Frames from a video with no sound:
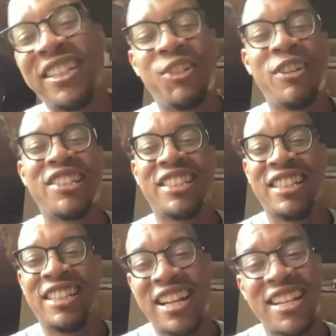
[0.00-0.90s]
good
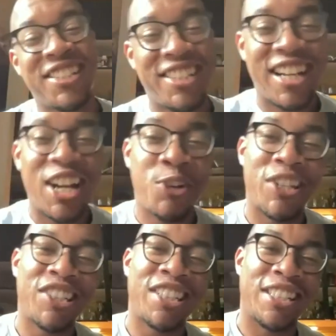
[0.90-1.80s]
question. The answer to that
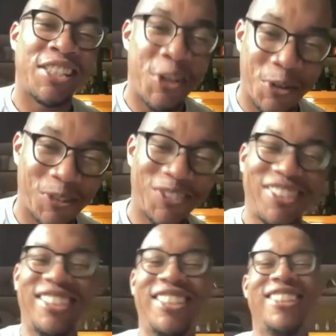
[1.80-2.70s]
question is no.
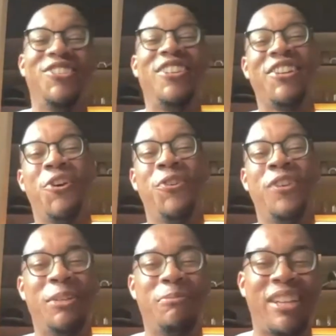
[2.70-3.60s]
You can
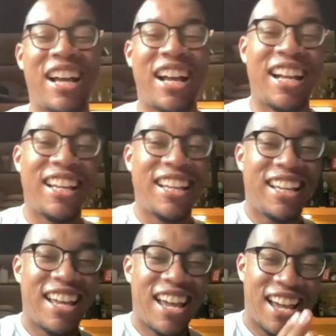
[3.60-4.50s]
only apply
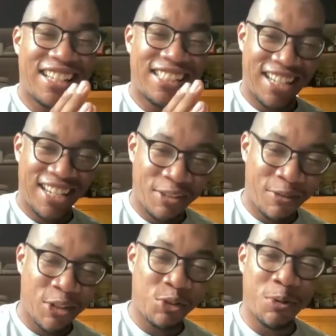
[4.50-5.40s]
as an
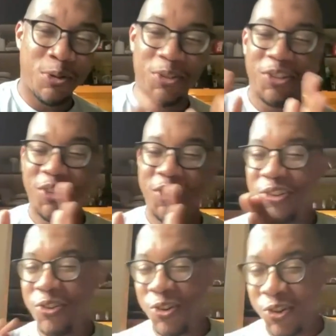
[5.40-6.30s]
individual
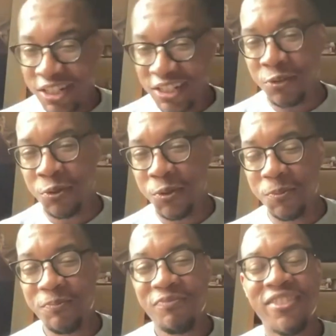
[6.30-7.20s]
or as a group.
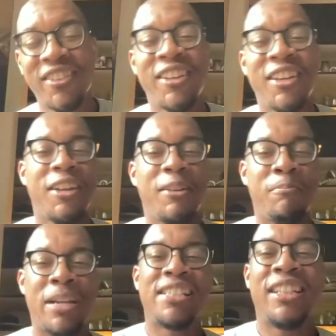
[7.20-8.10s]

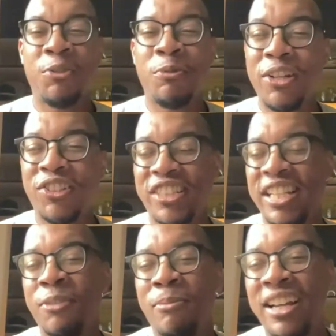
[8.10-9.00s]
Basically, the way you should
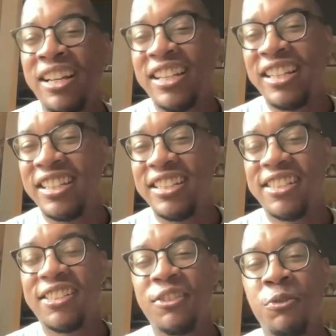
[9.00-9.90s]
think about it
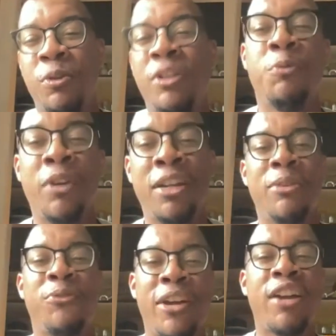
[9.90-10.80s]
is, would it
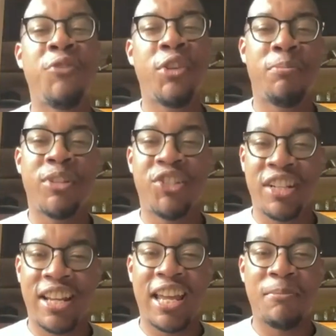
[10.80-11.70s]
be fair if you could put
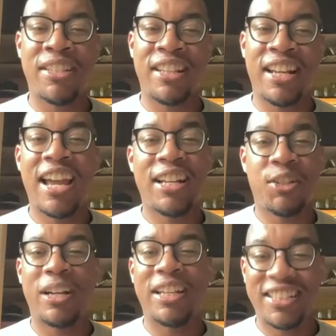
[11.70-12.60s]
your name into the hat
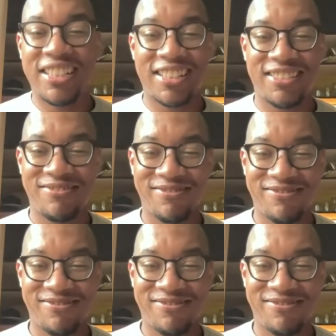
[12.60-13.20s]
twice?